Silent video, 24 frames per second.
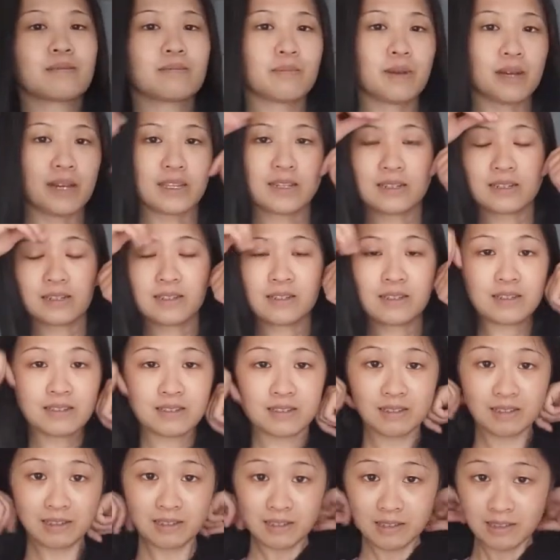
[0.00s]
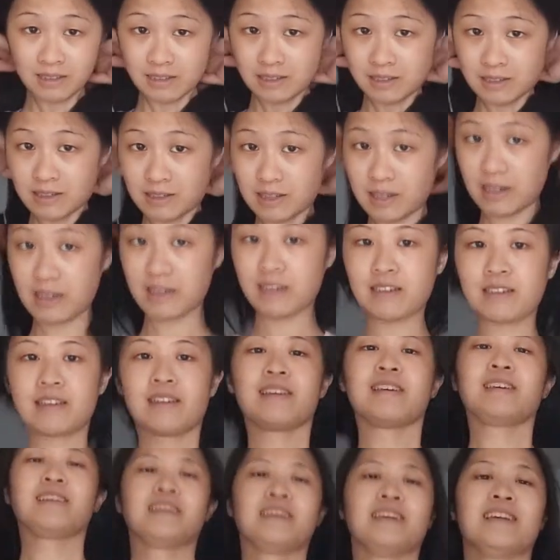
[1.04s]
But,
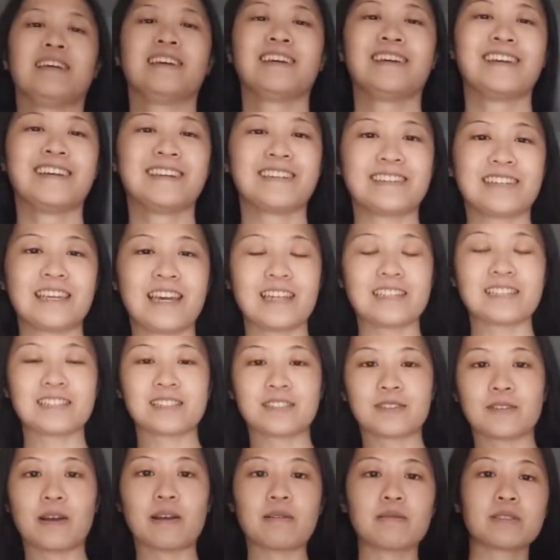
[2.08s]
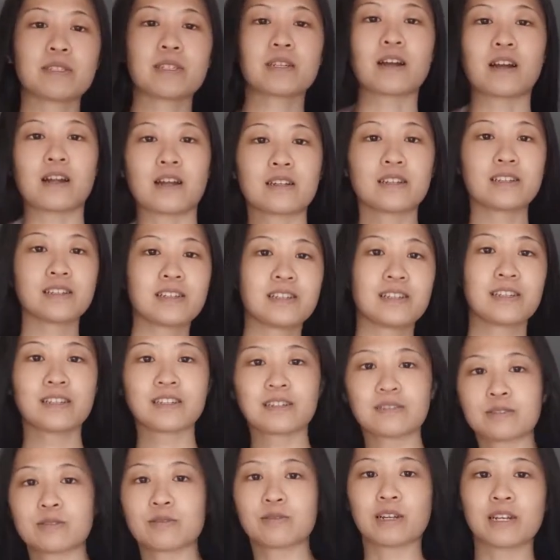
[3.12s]
yes, so I was a card.
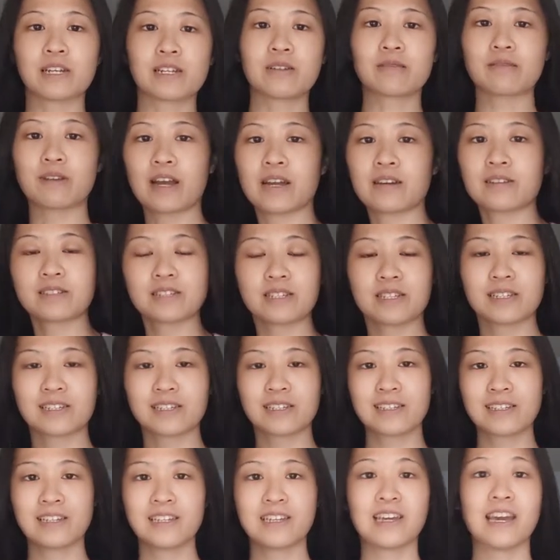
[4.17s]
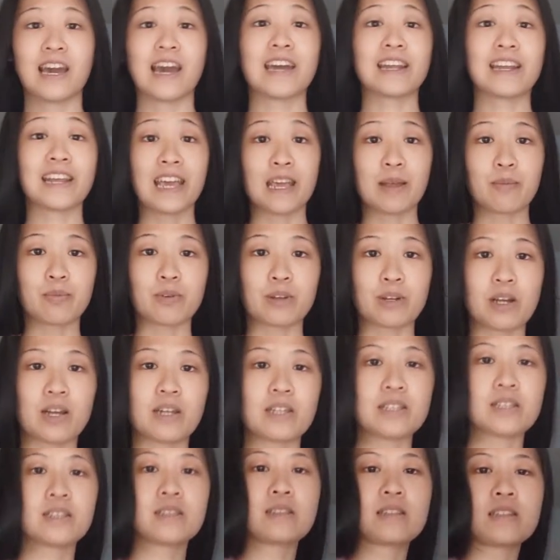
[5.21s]
I was running around. I had an apron
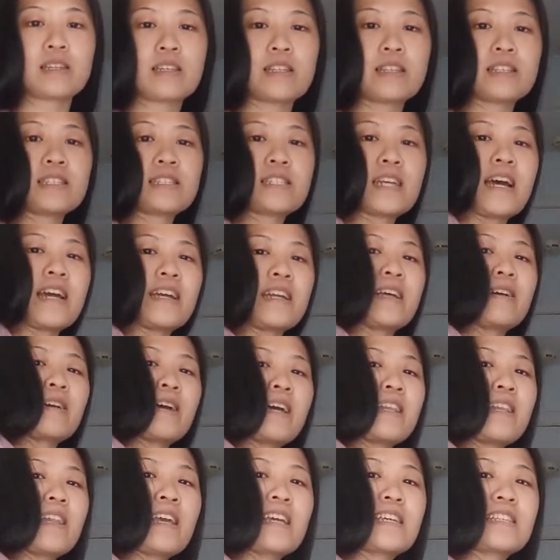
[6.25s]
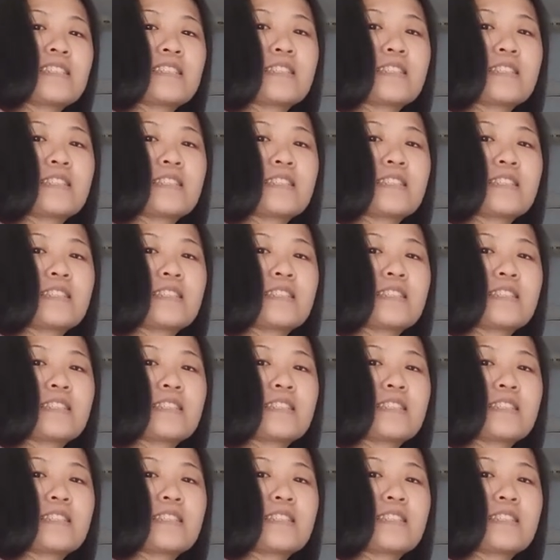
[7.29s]
on, and the side had, like,